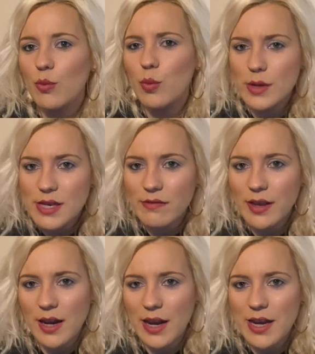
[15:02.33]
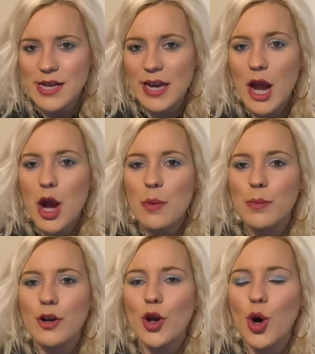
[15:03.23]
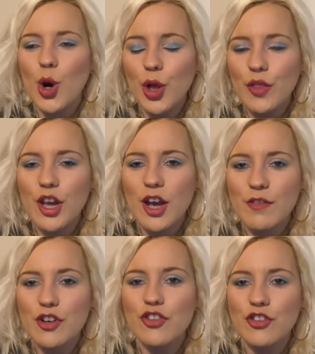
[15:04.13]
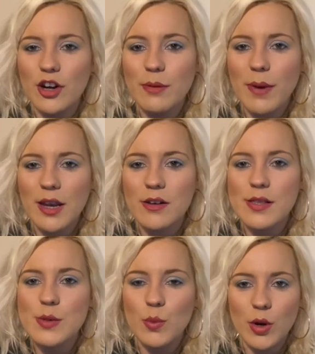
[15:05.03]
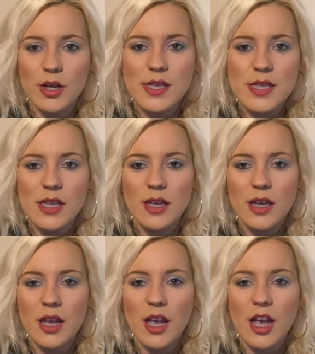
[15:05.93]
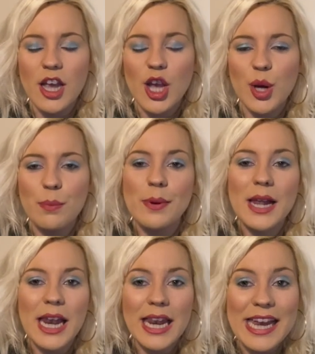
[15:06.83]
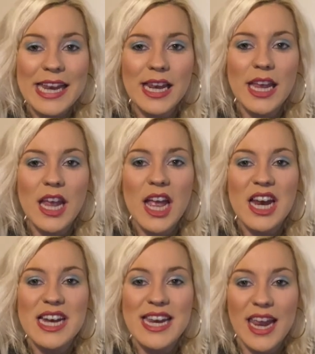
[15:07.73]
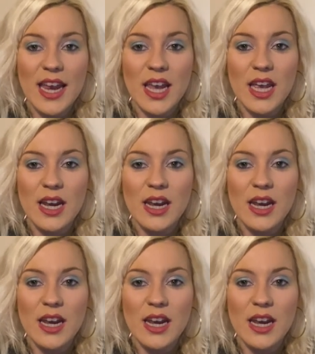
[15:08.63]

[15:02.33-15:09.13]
wasn't rated 18, but on the cover, Shawn Michaels was completely naked